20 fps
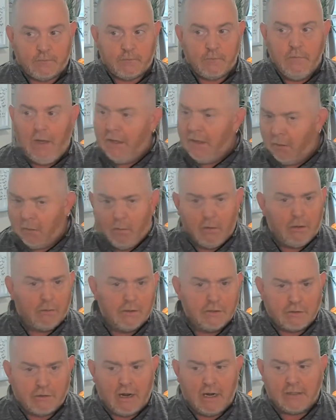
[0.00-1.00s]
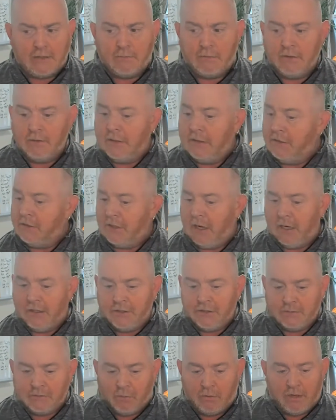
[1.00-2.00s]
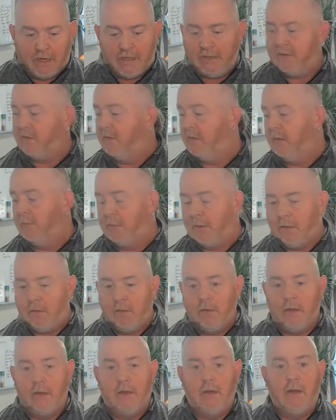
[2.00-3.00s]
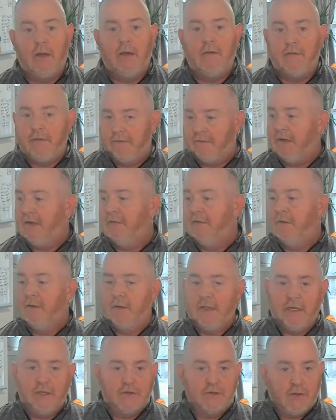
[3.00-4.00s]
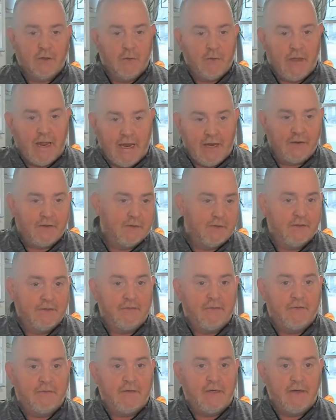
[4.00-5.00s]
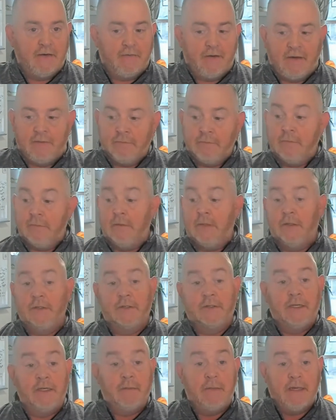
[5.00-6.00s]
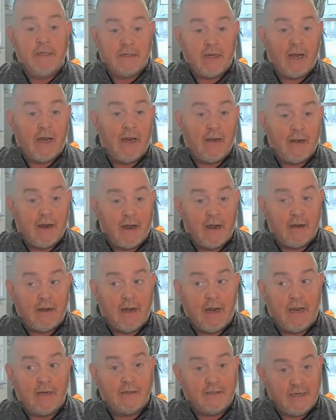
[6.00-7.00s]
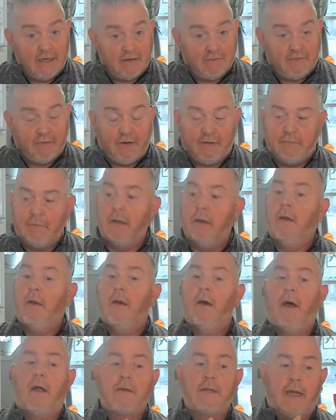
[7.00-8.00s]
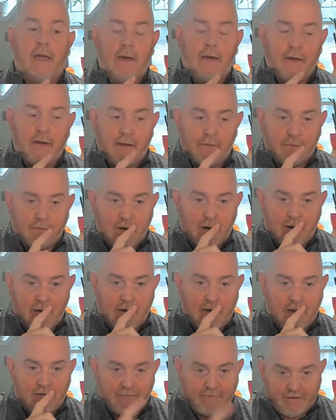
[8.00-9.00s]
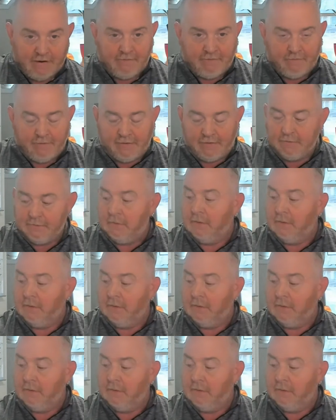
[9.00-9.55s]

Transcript: I don't want a retractable leash. I just want a simple 15-foot leash. So the handle's at 15 feet. You'll see me tie a knot at 10 feet. I'll tie another knot at 5 feet.